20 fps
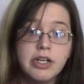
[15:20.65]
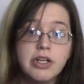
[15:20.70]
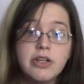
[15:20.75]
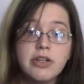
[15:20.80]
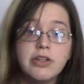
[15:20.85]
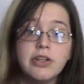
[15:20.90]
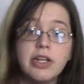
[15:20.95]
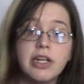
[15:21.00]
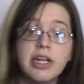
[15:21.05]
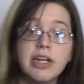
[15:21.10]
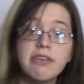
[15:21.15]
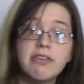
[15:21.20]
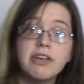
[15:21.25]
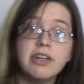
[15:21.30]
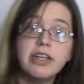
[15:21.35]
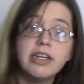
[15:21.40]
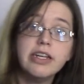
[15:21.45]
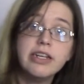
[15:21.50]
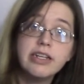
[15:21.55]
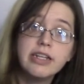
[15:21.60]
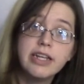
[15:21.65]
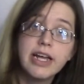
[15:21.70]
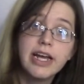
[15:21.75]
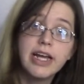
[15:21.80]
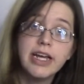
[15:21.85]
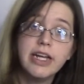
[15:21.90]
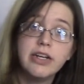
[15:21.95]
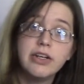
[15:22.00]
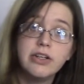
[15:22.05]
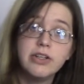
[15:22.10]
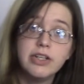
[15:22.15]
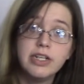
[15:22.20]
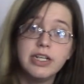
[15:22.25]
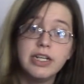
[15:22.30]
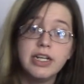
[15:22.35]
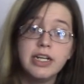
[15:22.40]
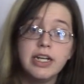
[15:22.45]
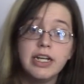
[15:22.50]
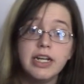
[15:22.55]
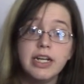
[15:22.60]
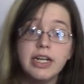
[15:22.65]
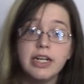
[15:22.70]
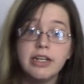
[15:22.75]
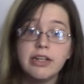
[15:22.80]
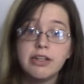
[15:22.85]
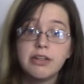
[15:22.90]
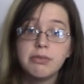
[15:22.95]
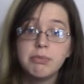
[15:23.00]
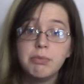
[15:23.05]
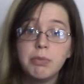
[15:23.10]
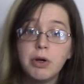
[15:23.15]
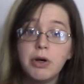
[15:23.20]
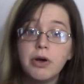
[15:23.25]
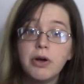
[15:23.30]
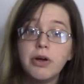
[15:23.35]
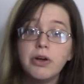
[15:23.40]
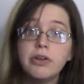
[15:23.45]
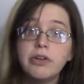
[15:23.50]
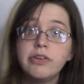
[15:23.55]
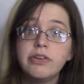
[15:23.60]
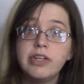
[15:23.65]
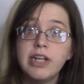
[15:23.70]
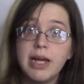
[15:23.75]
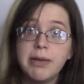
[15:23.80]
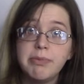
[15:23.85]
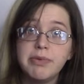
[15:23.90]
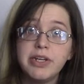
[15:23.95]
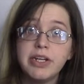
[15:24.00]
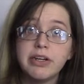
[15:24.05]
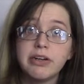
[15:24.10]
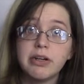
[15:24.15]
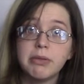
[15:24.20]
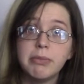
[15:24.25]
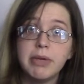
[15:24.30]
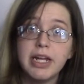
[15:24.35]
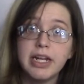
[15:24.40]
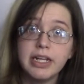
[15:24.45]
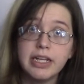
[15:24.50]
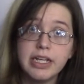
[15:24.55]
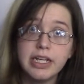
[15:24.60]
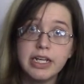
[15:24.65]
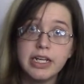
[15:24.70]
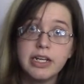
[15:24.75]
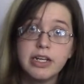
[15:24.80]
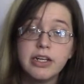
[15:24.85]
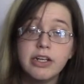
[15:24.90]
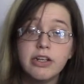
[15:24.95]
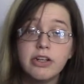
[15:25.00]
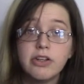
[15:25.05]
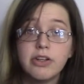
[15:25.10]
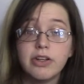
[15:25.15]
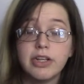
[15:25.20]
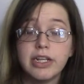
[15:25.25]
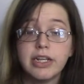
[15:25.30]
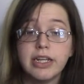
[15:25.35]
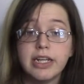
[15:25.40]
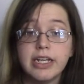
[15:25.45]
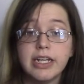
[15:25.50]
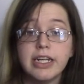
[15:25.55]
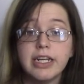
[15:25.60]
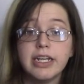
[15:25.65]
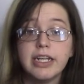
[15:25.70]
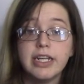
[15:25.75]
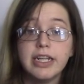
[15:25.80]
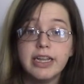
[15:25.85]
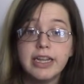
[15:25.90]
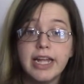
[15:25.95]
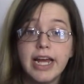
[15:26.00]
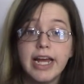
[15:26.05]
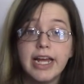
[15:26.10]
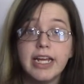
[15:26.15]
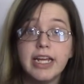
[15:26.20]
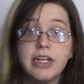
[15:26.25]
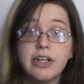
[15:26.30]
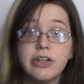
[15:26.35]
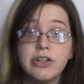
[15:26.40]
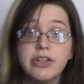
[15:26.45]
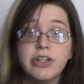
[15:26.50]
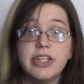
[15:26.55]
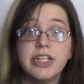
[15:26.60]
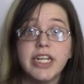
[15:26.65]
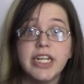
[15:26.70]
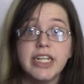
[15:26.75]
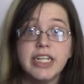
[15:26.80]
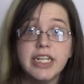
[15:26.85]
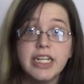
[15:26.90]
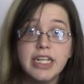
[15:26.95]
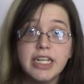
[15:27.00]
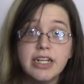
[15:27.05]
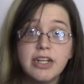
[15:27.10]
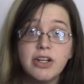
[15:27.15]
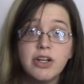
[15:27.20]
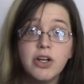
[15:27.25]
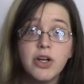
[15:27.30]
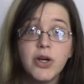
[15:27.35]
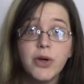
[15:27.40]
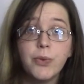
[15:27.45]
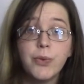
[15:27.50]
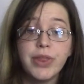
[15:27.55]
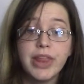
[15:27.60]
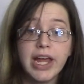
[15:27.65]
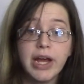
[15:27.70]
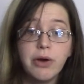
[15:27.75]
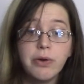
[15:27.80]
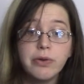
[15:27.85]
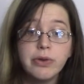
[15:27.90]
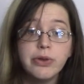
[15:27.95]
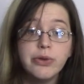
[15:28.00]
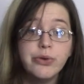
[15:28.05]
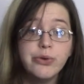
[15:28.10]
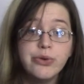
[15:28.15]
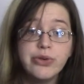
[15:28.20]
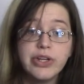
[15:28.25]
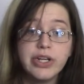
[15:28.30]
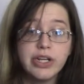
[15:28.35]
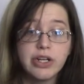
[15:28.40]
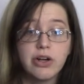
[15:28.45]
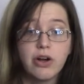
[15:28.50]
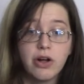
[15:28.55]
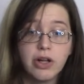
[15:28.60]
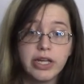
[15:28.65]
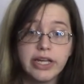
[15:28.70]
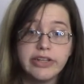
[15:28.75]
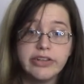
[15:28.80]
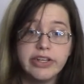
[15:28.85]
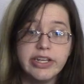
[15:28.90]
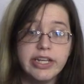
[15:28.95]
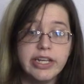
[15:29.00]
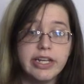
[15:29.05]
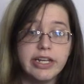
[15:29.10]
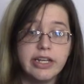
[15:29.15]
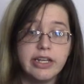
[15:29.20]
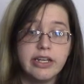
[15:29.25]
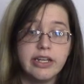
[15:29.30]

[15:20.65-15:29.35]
So they release that energy in small steps incrementally so that they can get that energy they need without losing it all as heat.